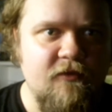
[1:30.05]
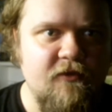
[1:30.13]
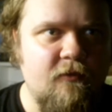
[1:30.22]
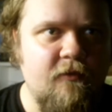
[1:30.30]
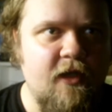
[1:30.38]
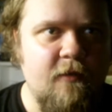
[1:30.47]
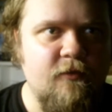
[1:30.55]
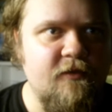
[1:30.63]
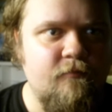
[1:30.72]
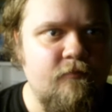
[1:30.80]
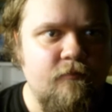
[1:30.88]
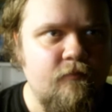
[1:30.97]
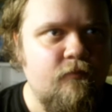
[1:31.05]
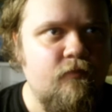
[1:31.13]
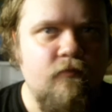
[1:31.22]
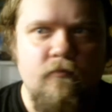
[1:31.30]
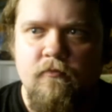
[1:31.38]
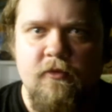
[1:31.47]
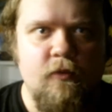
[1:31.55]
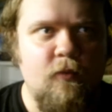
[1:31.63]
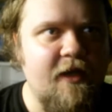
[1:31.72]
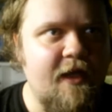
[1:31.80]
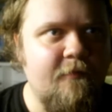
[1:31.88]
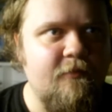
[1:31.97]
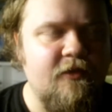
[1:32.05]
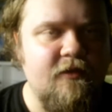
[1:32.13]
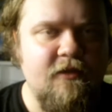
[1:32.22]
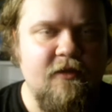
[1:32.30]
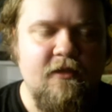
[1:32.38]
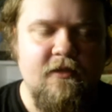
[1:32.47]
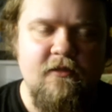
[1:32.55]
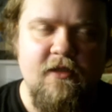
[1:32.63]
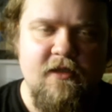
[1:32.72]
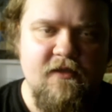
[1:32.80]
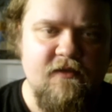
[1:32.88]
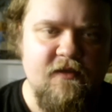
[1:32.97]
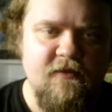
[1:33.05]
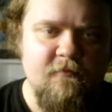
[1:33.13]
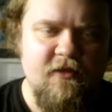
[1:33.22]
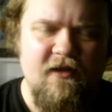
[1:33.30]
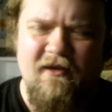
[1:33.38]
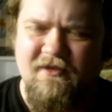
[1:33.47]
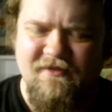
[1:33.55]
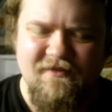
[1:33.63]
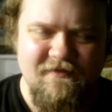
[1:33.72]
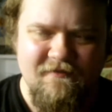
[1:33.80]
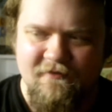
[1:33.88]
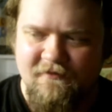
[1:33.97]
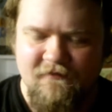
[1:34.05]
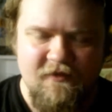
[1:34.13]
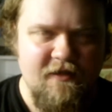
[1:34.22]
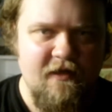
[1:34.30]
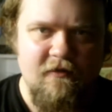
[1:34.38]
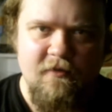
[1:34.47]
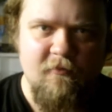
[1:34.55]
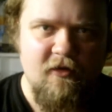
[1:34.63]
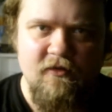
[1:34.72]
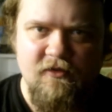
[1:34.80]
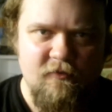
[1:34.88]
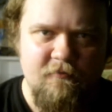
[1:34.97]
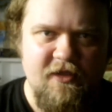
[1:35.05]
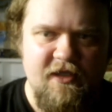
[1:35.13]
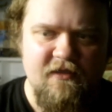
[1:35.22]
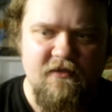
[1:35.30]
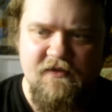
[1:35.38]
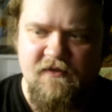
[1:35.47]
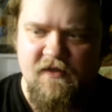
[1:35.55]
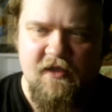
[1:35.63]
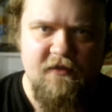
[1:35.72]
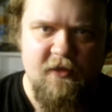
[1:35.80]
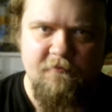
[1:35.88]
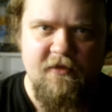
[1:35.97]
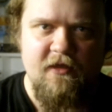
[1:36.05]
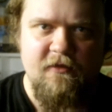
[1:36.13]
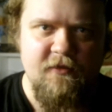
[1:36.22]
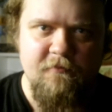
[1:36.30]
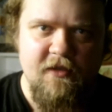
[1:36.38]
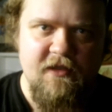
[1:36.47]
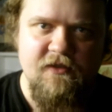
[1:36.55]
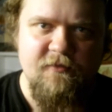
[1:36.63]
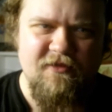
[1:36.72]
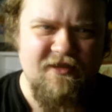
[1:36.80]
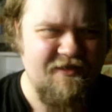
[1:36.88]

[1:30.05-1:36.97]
What's going on? What happened?" And he says to me, "Oh, it's just the Gary Marshall Band is setting up down in the basement.